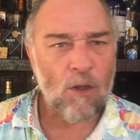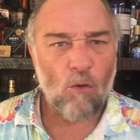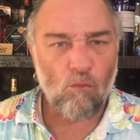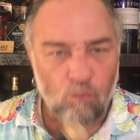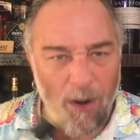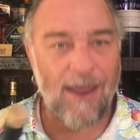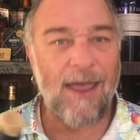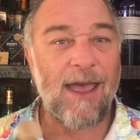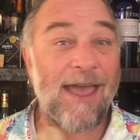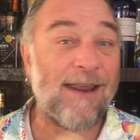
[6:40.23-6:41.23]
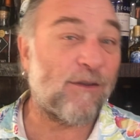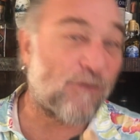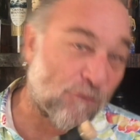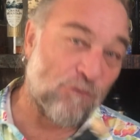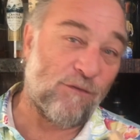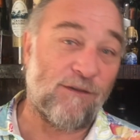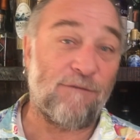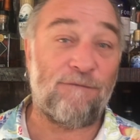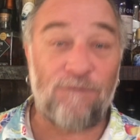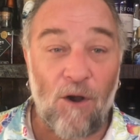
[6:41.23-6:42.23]
Rare and exclusive
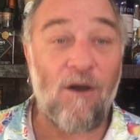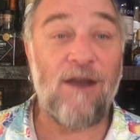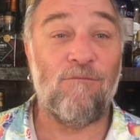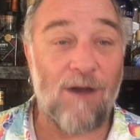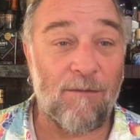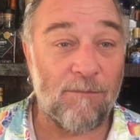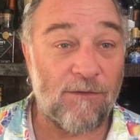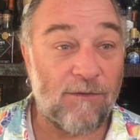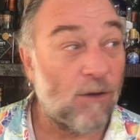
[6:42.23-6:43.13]
fine rums